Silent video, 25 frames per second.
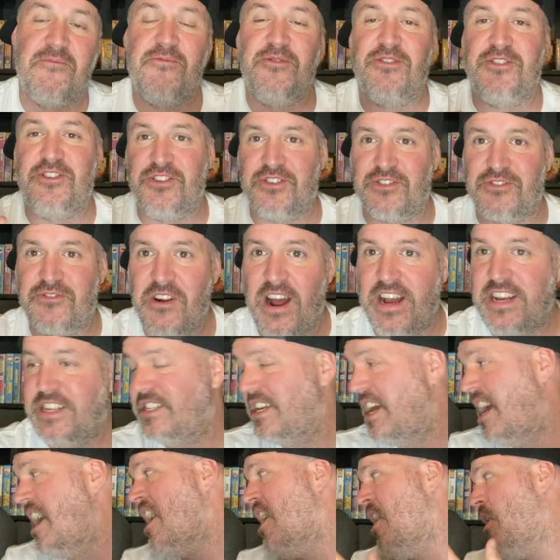which is great.
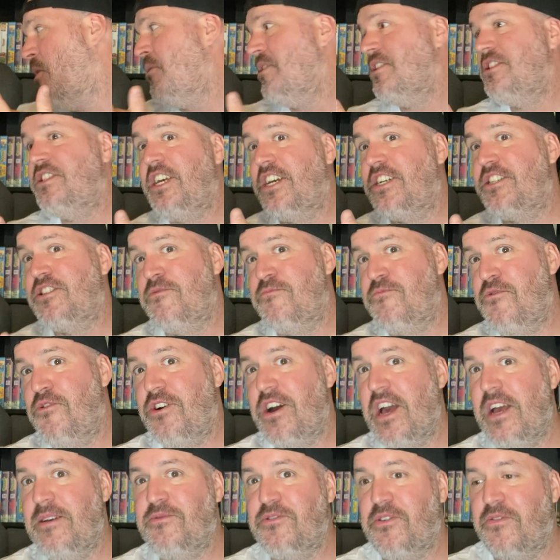I want to tick some more
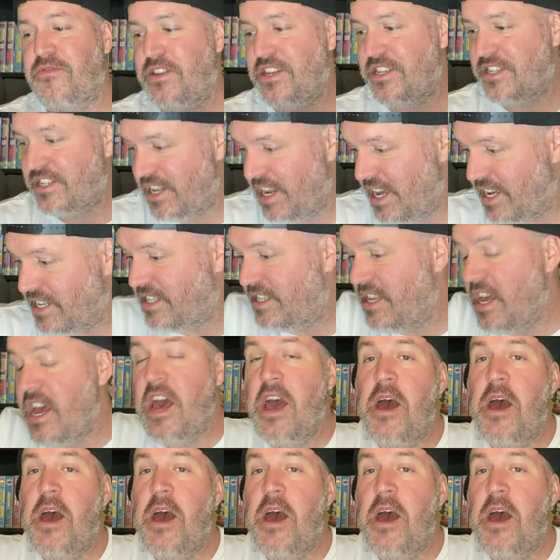games off this list.